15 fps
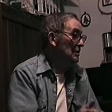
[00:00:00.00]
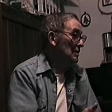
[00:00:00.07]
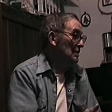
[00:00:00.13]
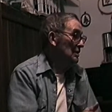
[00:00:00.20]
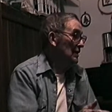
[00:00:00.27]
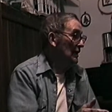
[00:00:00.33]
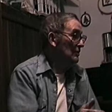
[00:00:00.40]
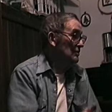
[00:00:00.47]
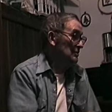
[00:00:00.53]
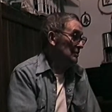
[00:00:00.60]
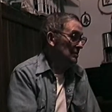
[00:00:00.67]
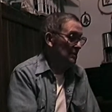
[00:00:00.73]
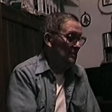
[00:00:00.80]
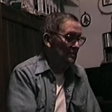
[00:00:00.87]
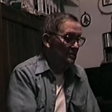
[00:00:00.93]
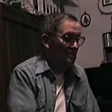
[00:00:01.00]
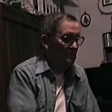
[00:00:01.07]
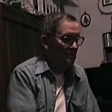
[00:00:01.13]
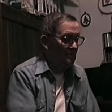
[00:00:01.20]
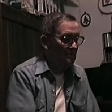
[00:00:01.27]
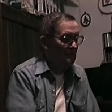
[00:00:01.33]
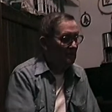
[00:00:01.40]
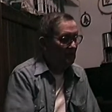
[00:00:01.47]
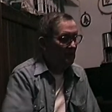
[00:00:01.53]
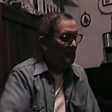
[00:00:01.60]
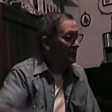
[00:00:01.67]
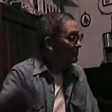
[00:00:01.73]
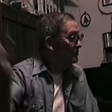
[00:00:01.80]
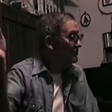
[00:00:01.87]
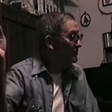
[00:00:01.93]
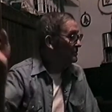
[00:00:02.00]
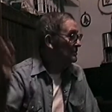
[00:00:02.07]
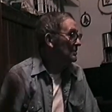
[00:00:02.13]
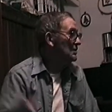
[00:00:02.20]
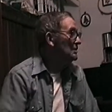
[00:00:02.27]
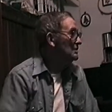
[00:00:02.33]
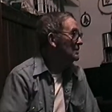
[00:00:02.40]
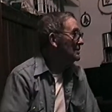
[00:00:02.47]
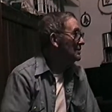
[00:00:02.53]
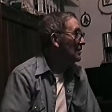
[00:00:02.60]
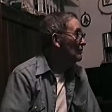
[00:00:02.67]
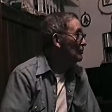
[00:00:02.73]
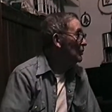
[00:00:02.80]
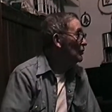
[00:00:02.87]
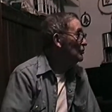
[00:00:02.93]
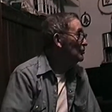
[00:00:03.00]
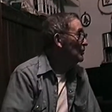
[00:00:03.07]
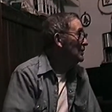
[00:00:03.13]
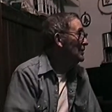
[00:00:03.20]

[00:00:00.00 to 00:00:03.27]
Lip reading: Well, I was against the steps and it pushed